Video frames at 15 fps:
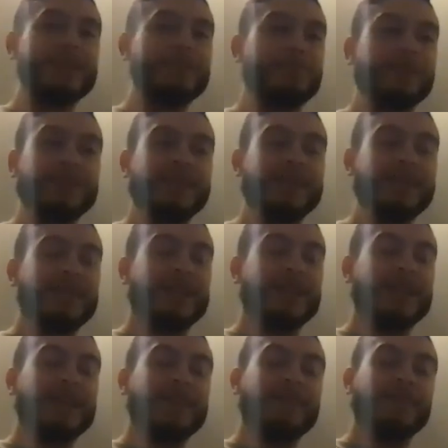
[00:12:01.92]
please,
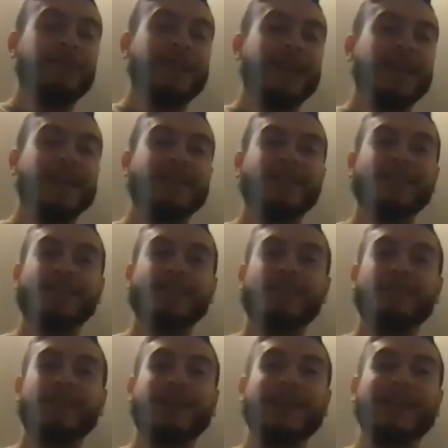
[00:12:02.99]
if you can, just give
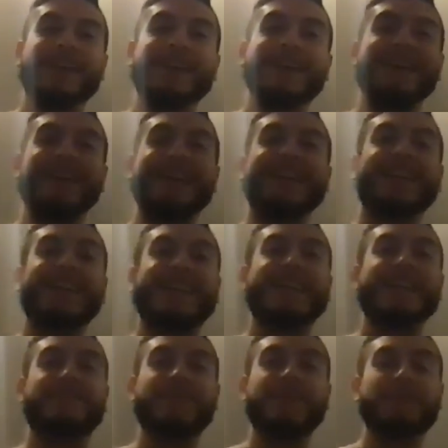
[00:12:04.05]
me any
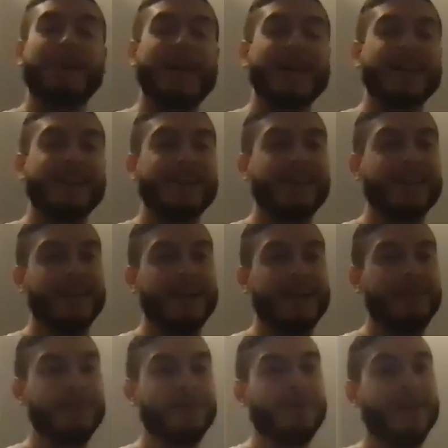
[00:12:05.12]
feedback. I
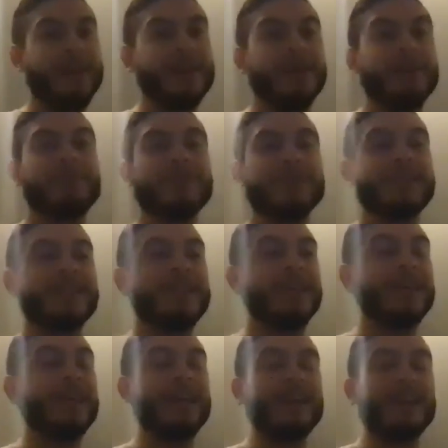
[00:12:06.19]
would greatly appreciate
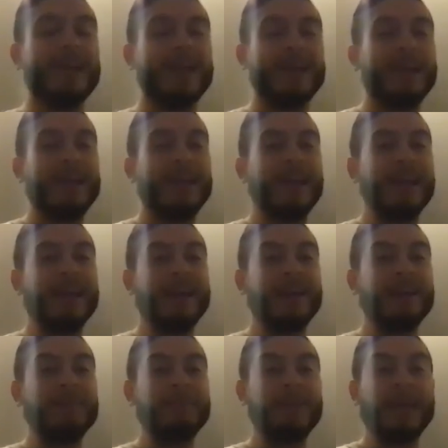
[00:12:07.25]
it.
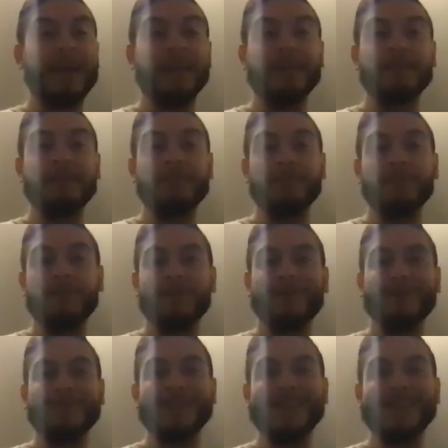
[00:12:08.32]
And yeah, hope to